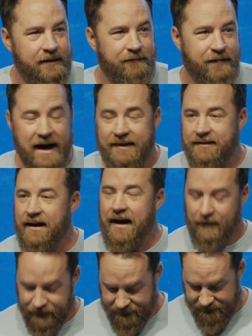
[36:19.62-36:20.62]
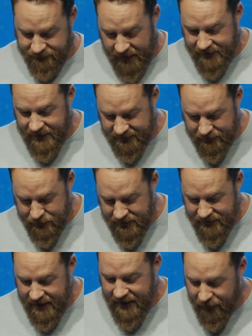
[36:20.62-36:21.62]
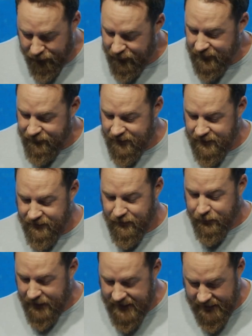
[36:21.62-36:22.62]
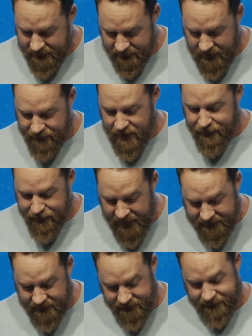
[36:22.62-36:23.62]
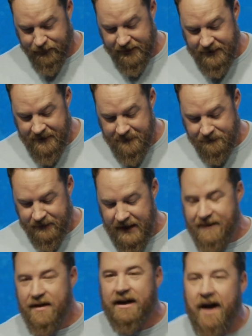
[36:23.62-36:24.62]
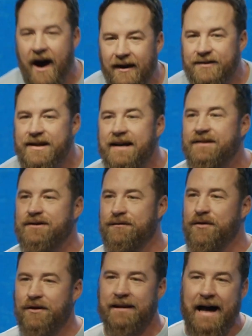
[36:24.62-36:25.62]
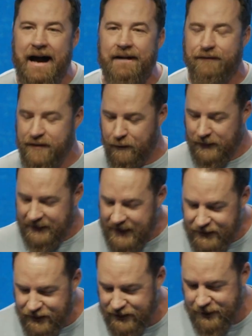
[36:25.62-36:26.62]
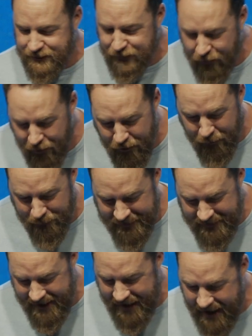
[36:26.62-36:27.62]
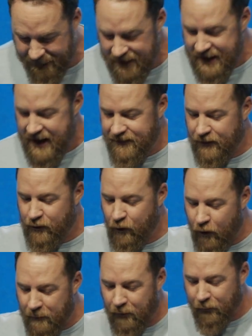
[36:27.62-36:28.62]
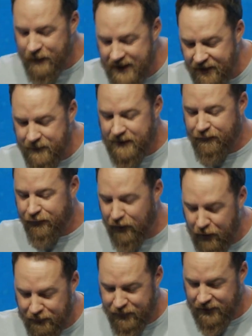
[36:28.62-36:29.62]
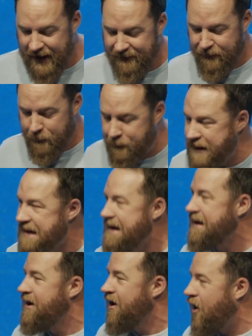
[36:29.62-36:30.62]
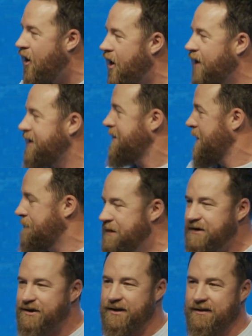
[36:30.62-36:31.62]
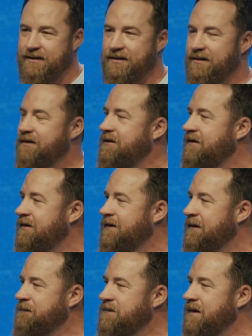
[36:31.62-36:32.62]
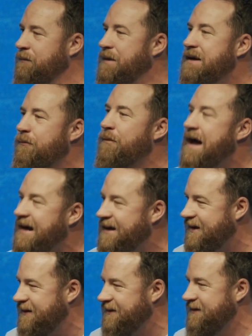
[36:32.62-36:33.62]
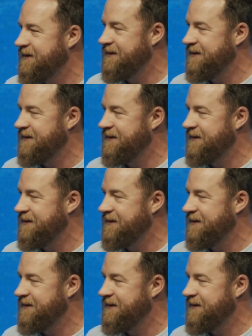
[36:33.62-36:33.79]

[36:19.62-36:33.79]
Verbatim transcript: In fact, I don't find that to be that helpful of a, of a plan, not very effective. But in the context of your life, the relationships you already have, in the normal rhythm and the flow of your life, be on mission. Be ready.